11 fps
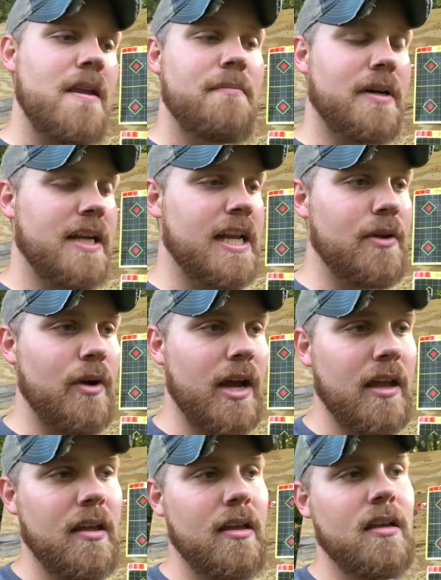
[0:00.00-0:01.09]
But anyway,
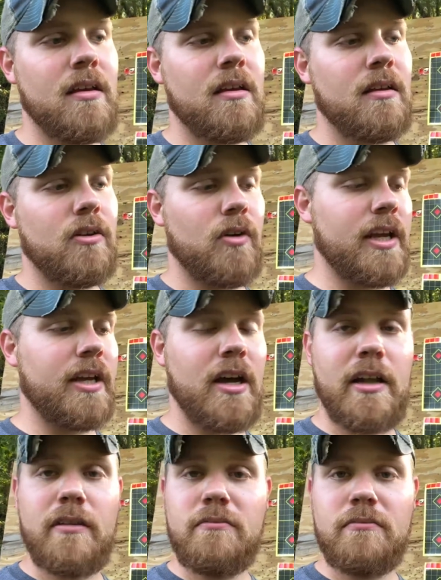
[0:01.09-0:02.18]
great
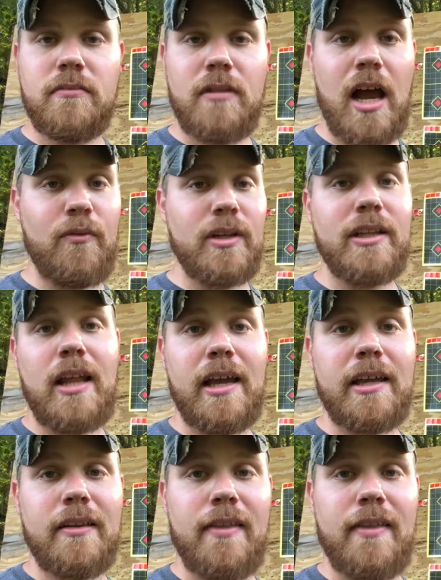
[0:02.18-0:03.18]
gun. I really like it.